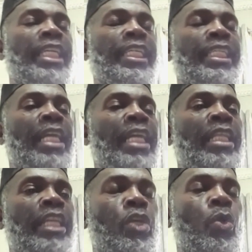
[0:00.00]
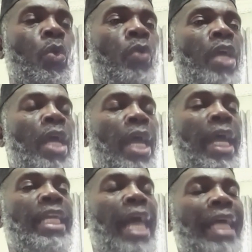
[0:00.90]
they stand in the queue.
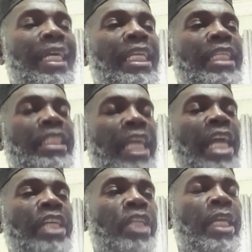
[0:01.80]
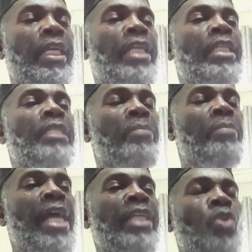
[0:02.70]
And accreditation is
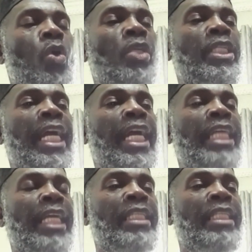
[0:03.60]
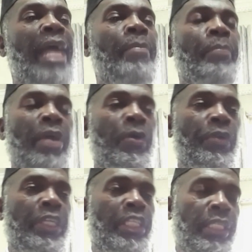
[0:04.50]
based on date and time
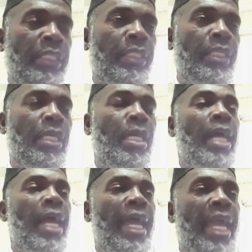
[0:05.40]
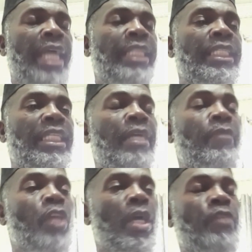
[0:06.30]
priority. Hence,
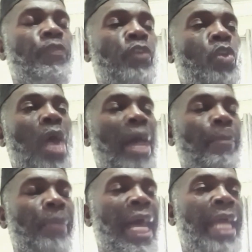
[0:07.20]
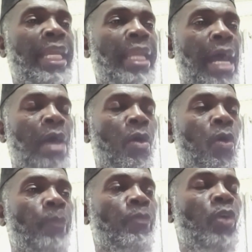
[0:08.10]
if you apply
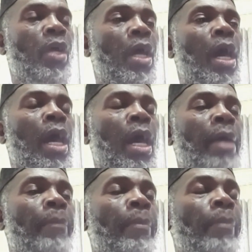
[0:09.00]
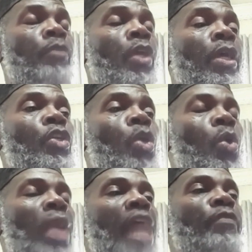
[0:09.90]
now, you
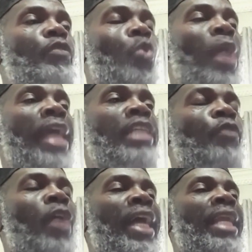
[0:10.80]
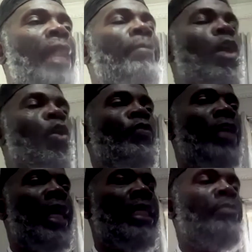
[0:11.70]
will have to wait for a number of
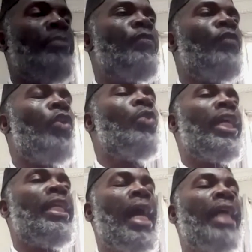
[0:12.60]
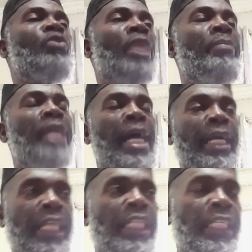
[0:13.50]
years before you can actually be
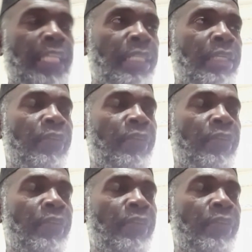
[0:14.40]
accredited.